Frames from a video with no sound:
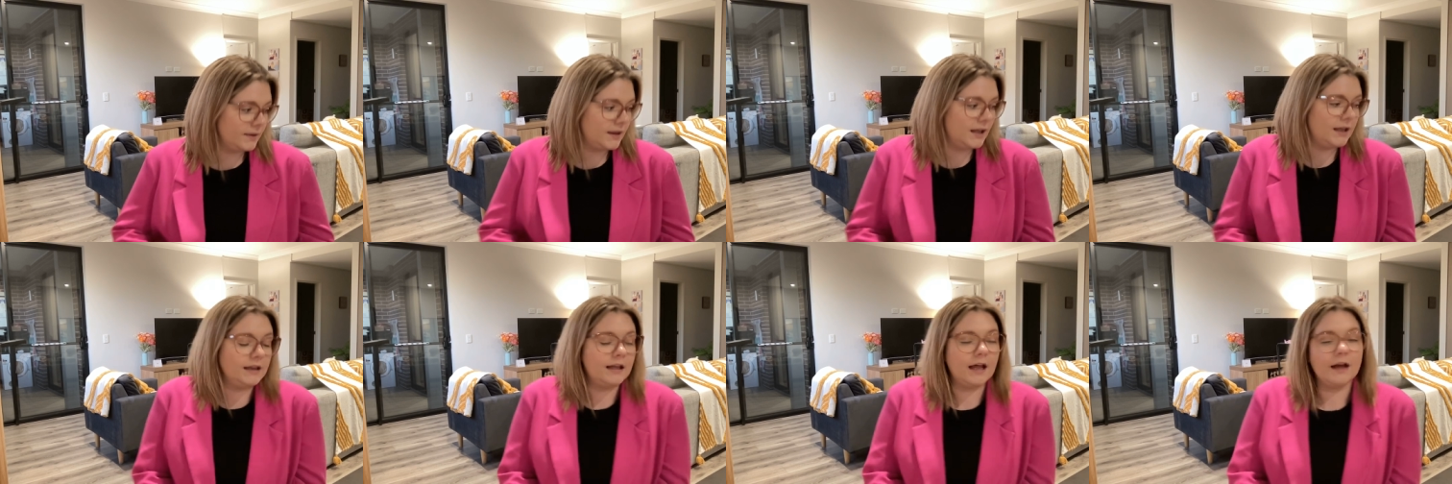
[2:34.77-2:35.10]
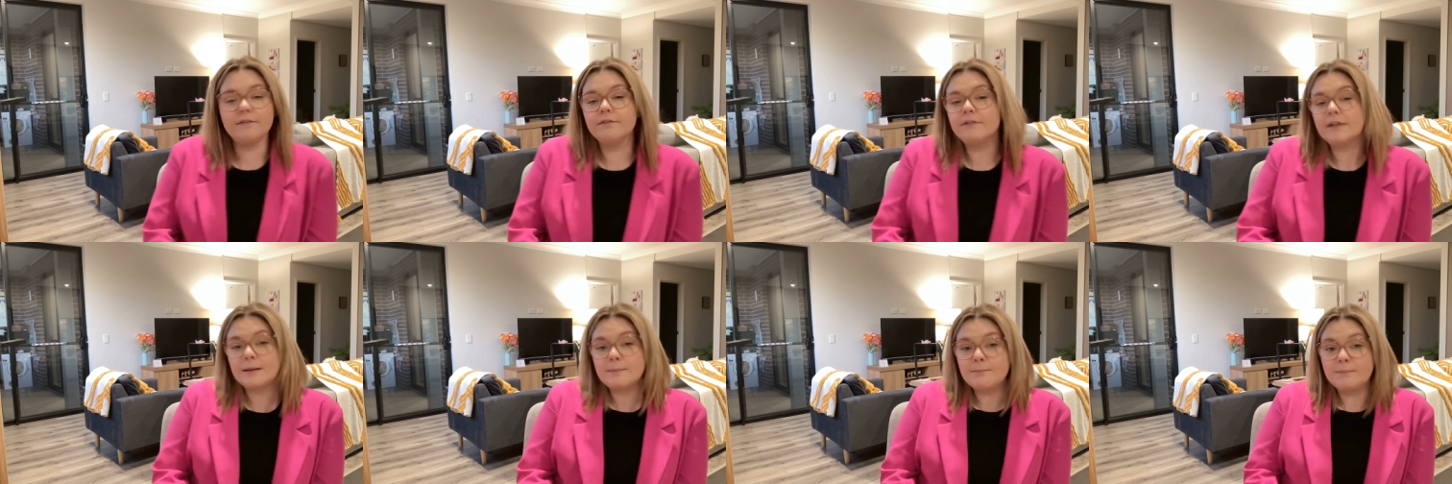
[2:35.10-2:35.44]
the
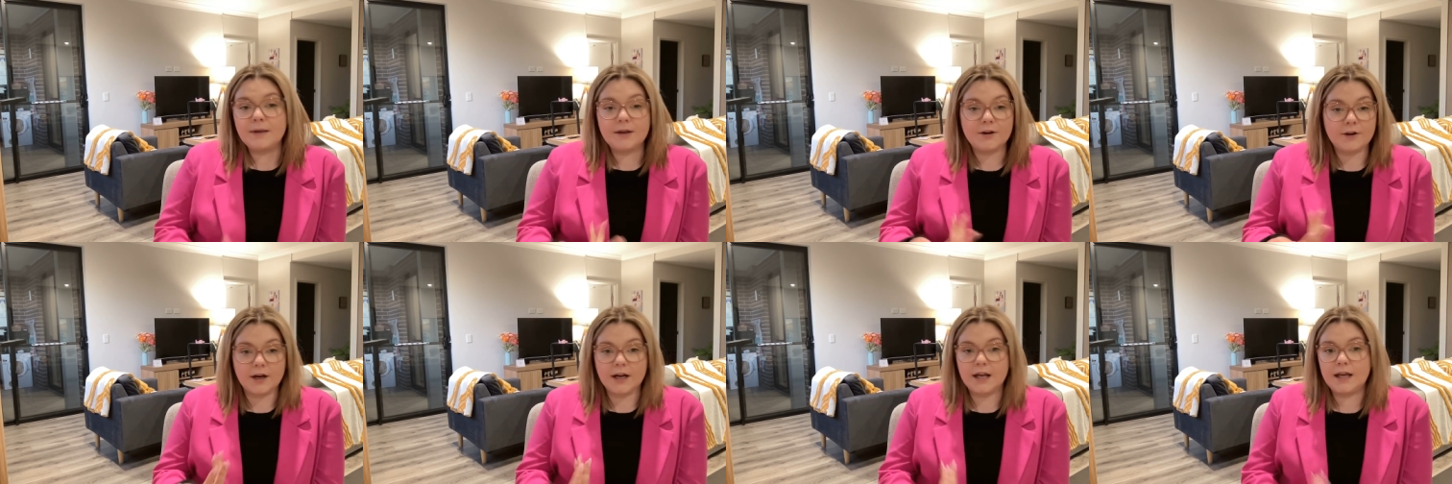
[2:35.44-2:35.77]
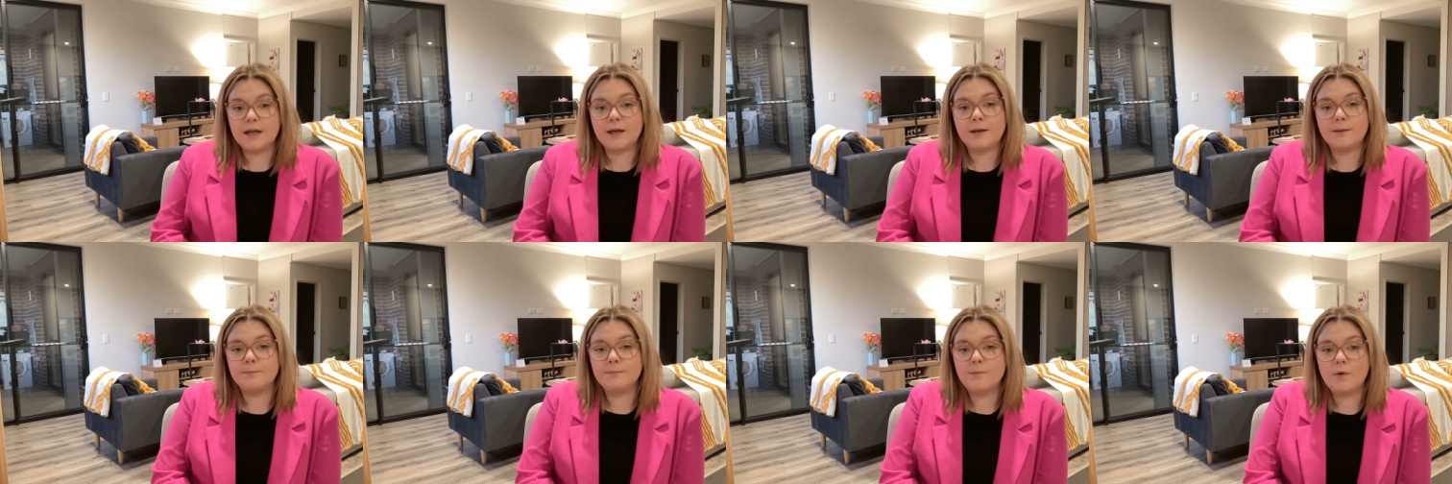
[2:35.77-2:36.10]
lovely
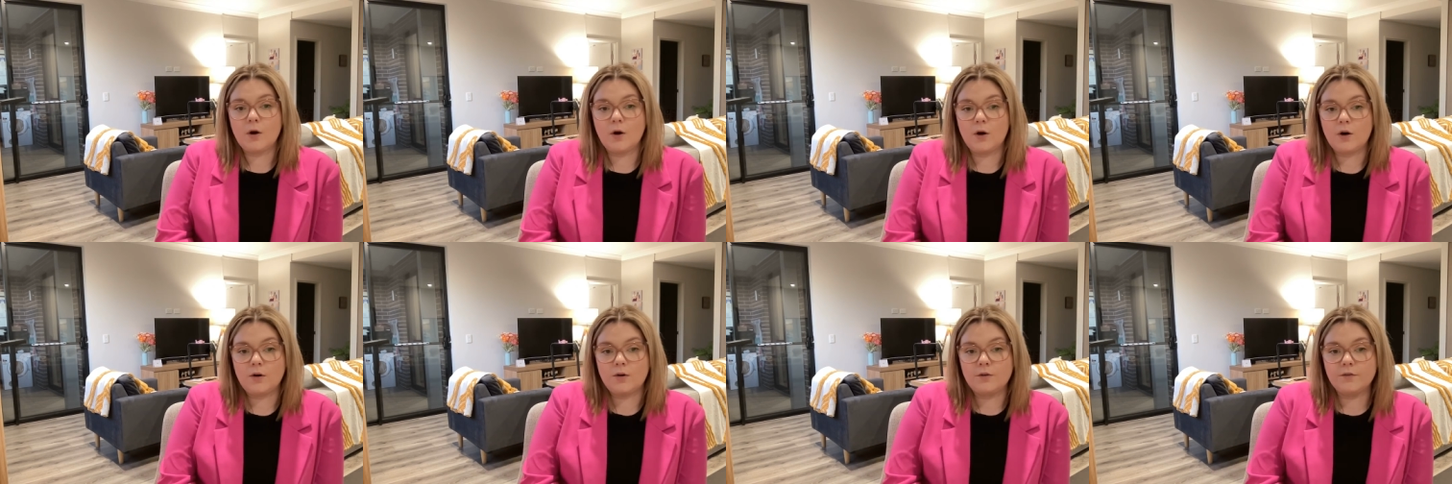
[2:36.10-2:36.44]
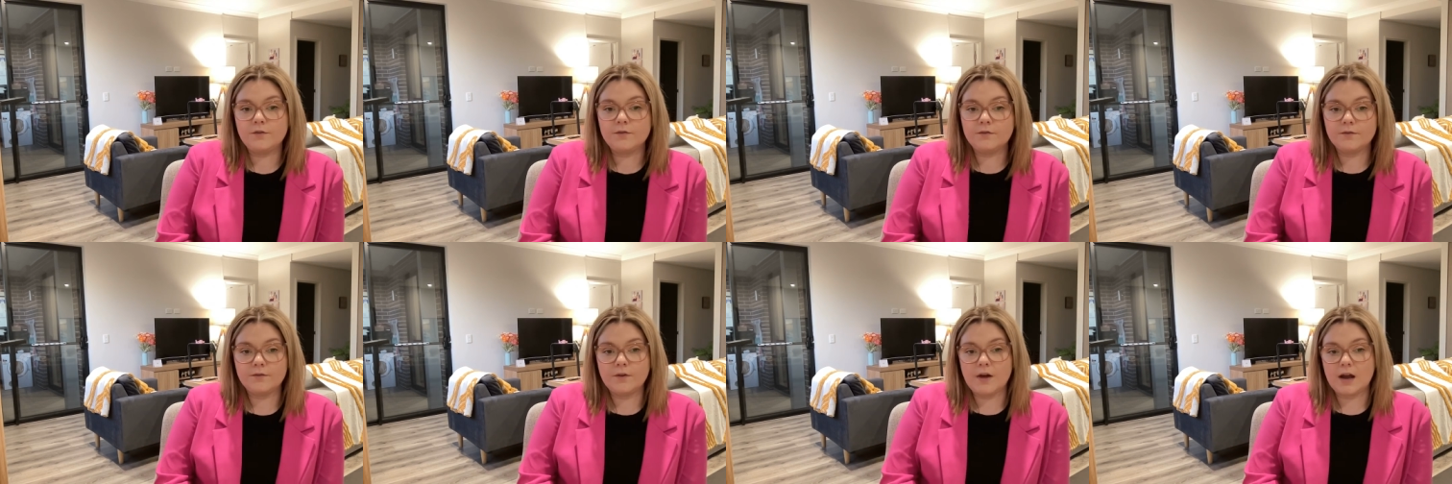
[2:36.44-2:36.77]
Miriam of
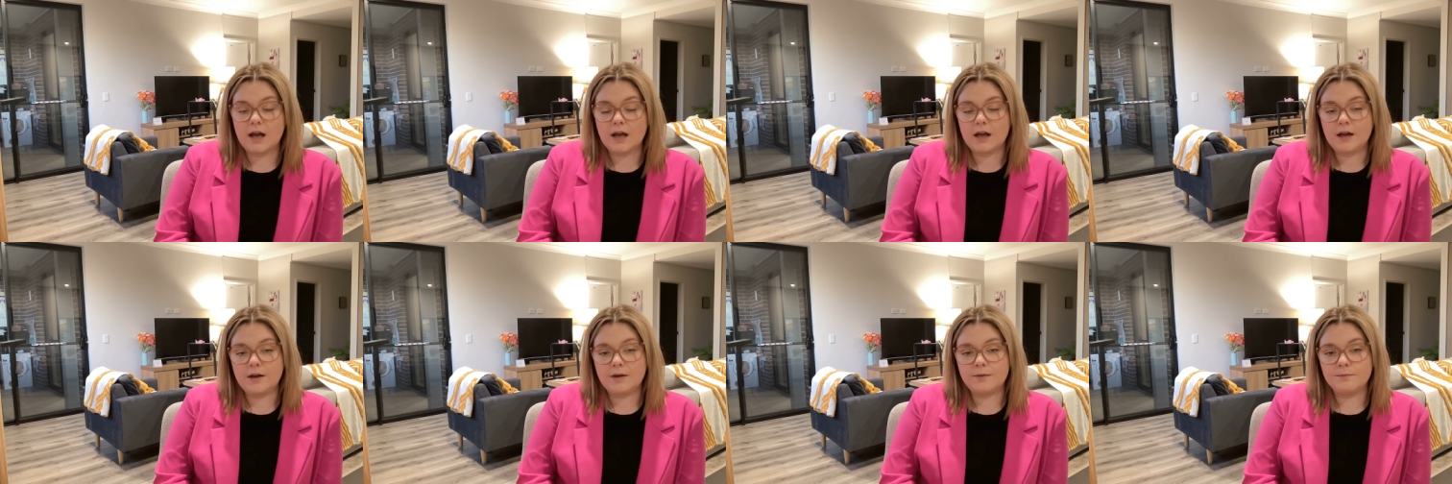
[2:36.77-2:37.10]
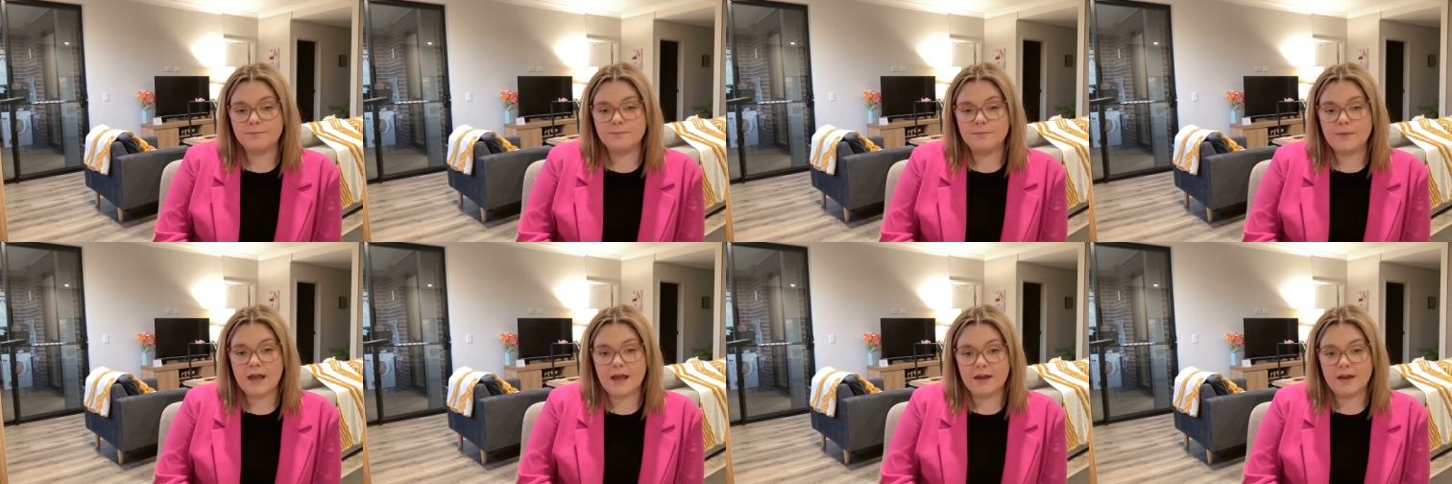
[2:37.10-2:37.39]
um,